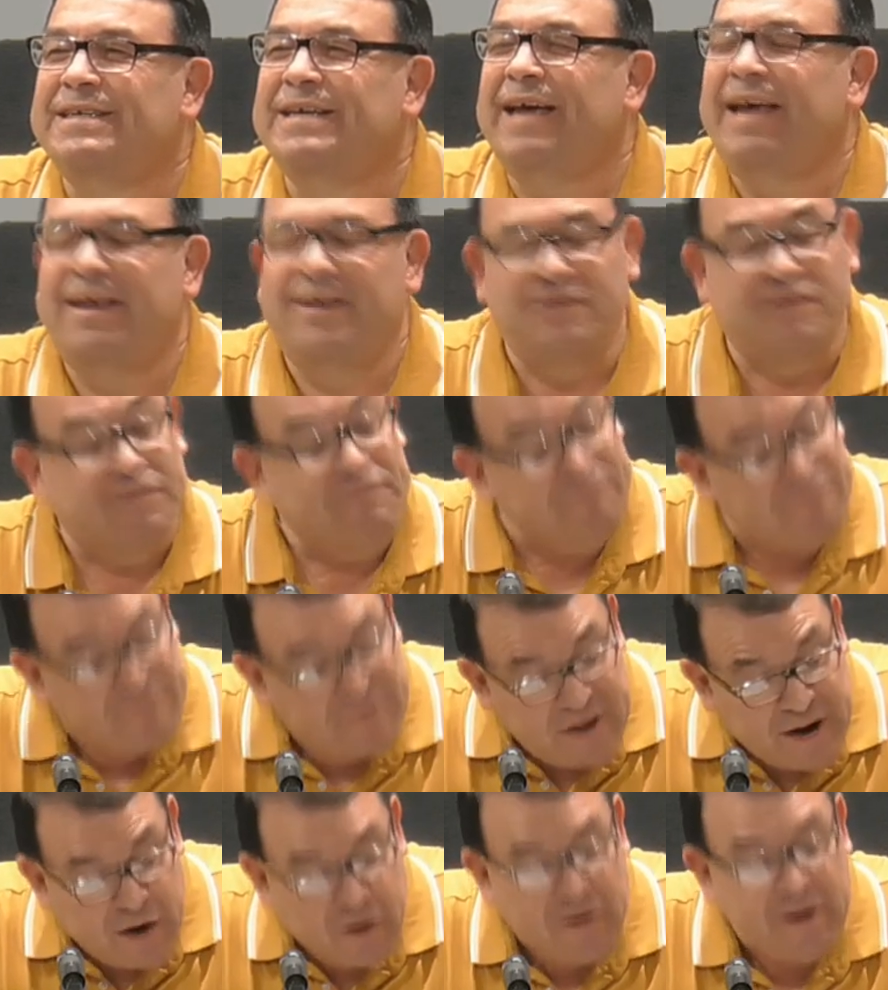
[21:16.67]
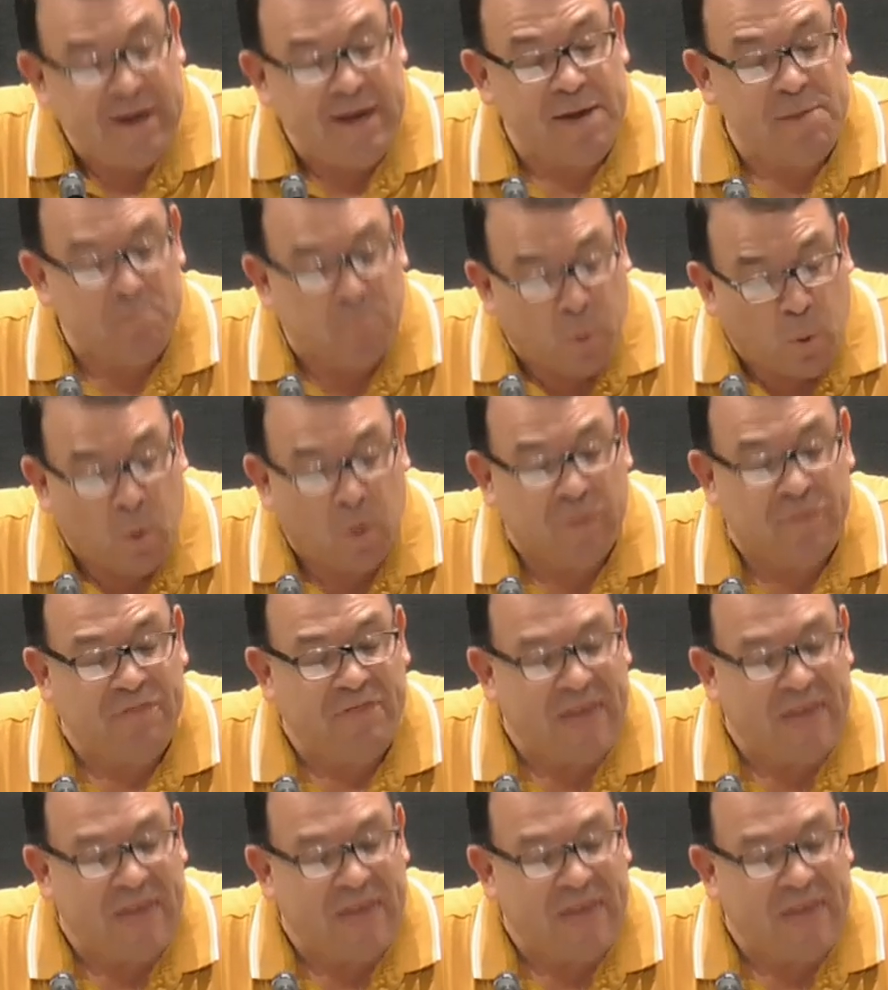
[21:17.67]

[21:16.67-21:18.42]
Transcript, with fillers: is very important.